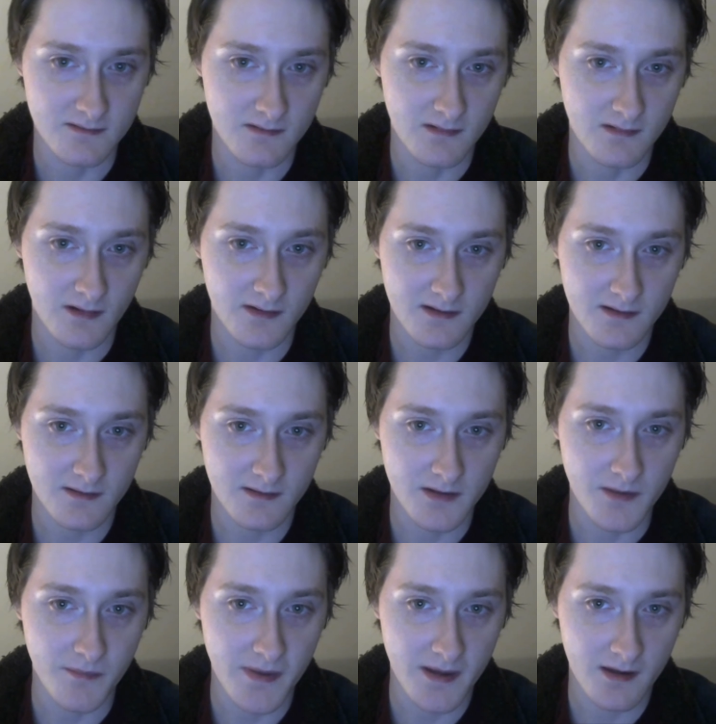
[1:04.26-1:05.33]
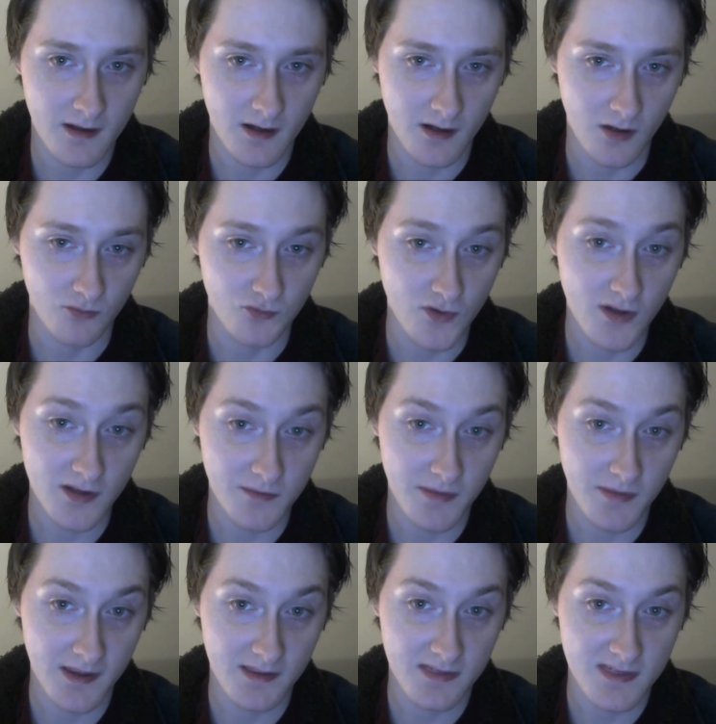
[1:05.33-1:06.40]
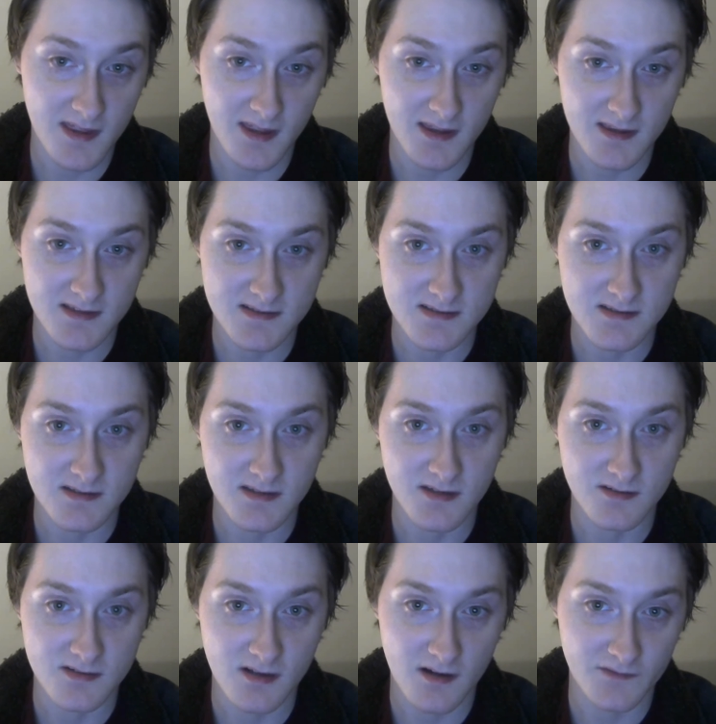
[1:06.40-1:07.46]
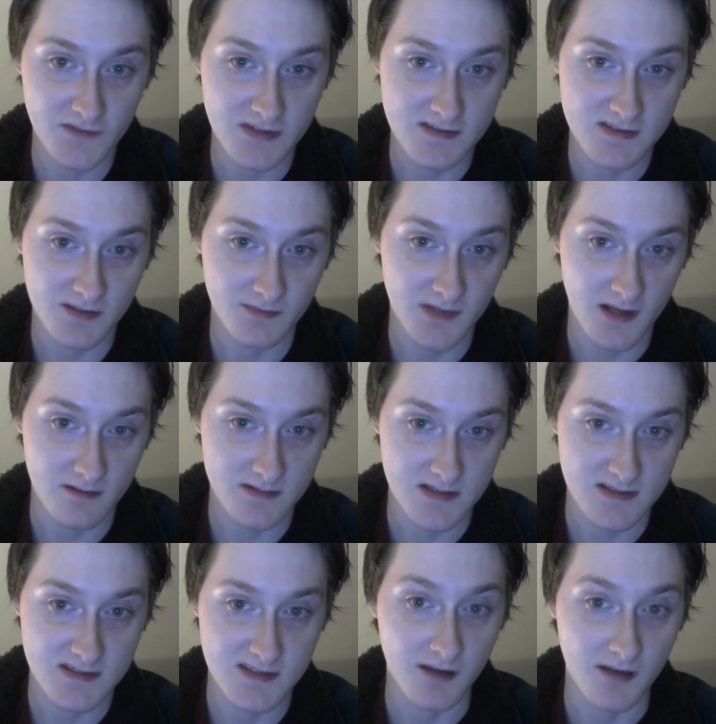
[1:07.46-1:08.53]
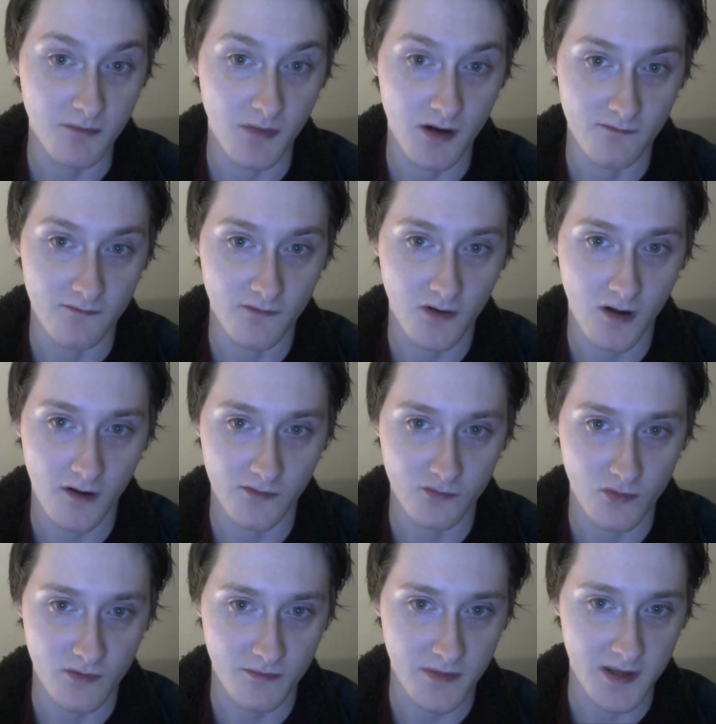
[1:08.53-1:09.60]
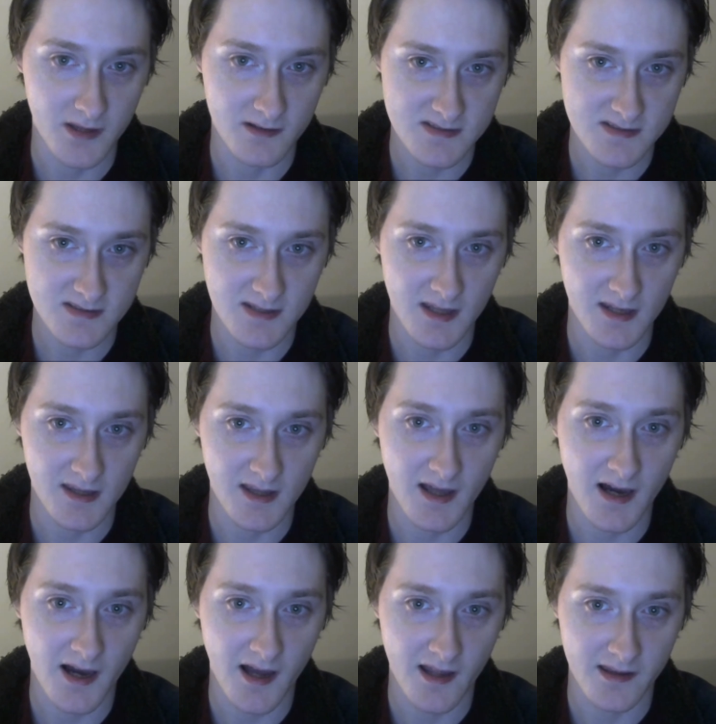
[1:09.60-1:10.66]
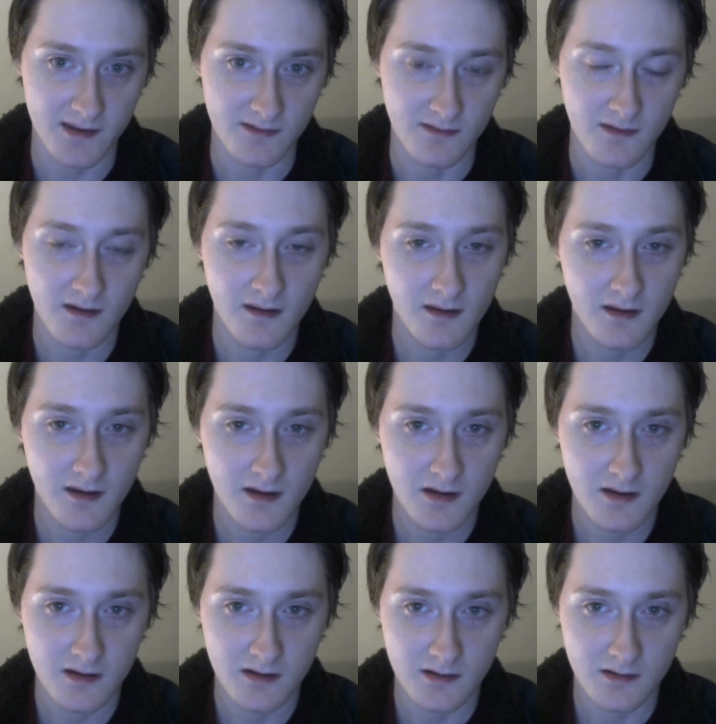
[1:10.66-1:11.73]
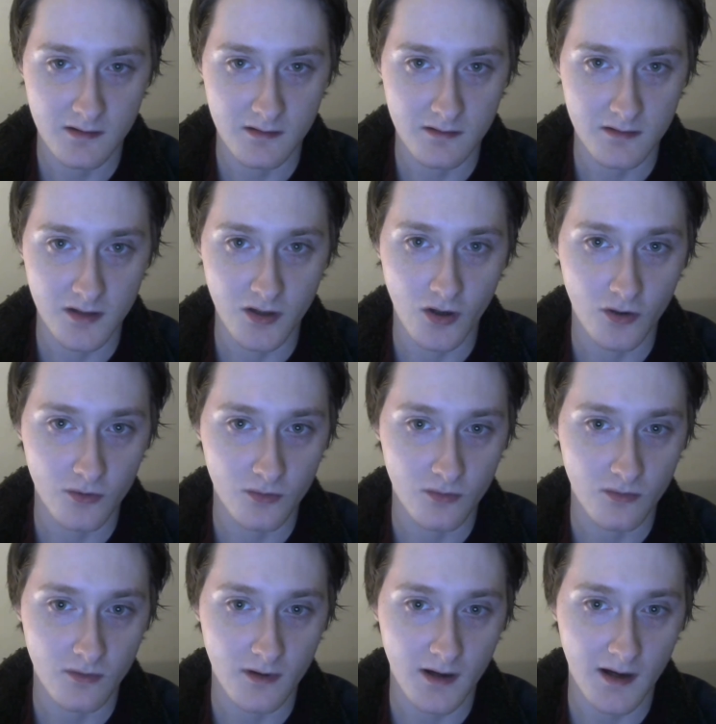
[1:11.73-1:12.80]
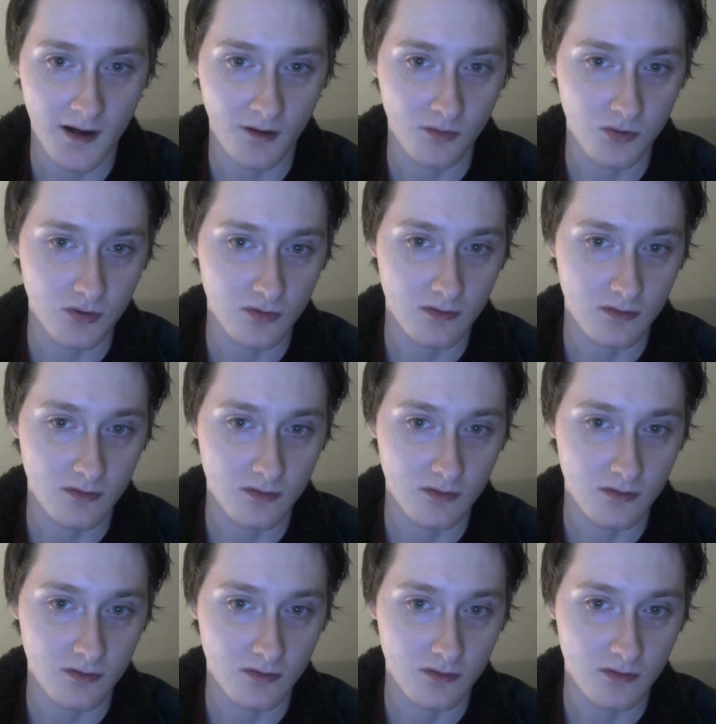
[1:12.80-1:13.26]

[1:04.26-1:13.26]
a really big thing is there's often sometimes a stigma involved with being a skinny guy, and you know, I'll